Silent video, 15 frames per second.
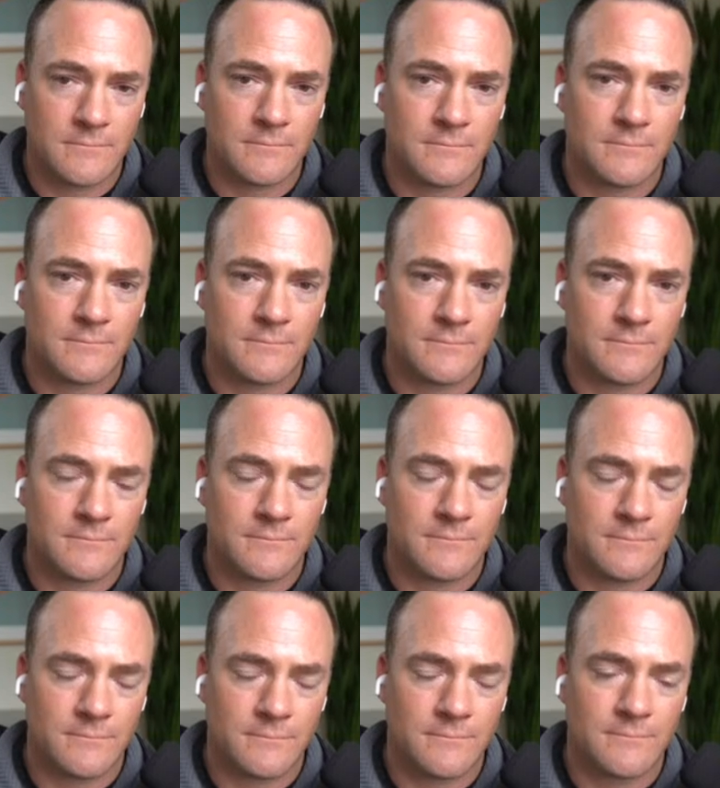
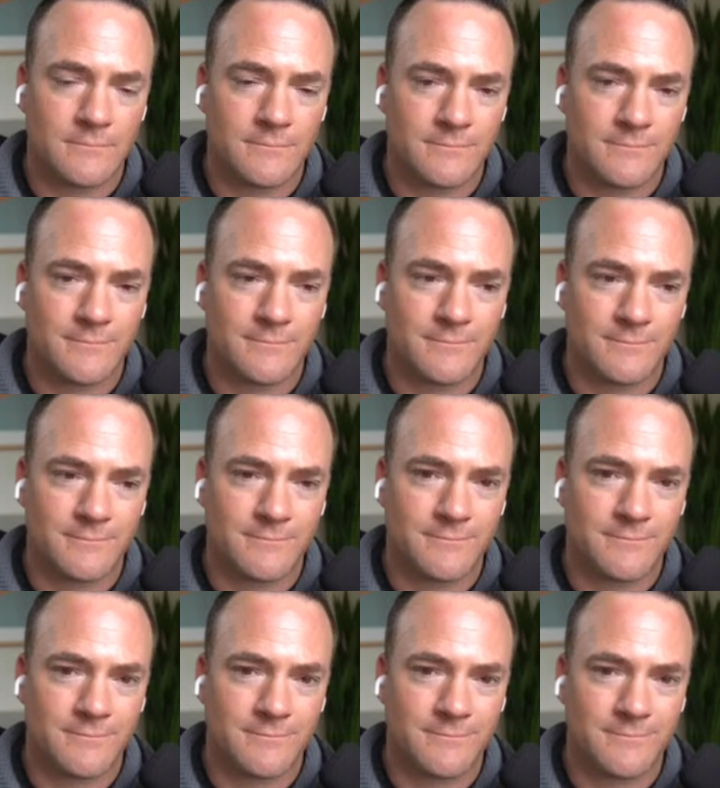
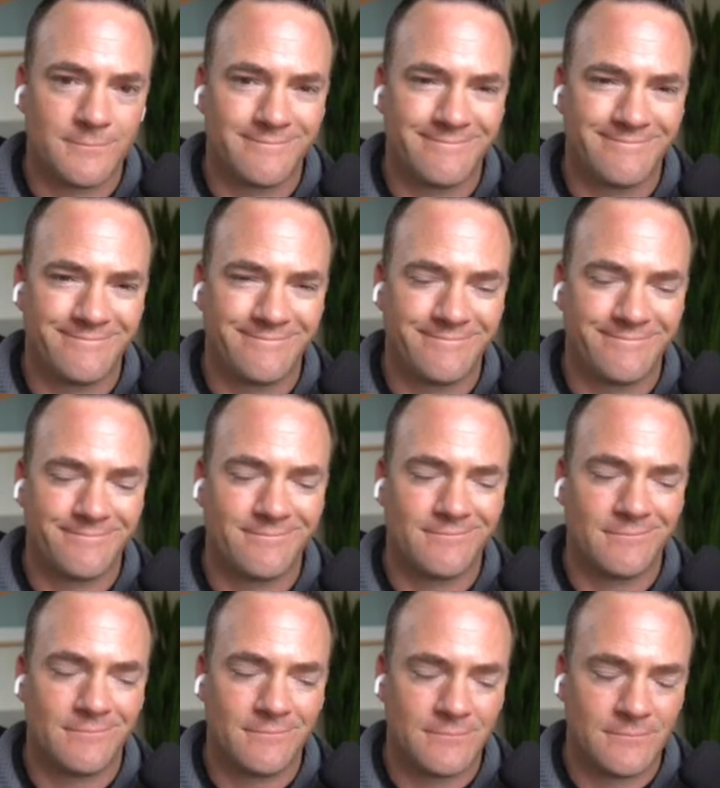
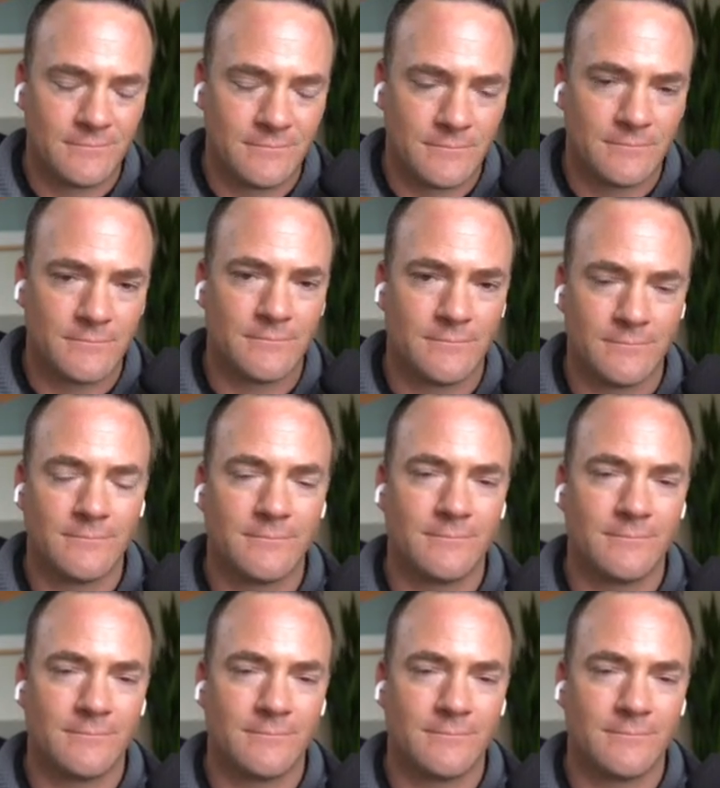This person isn't speaking.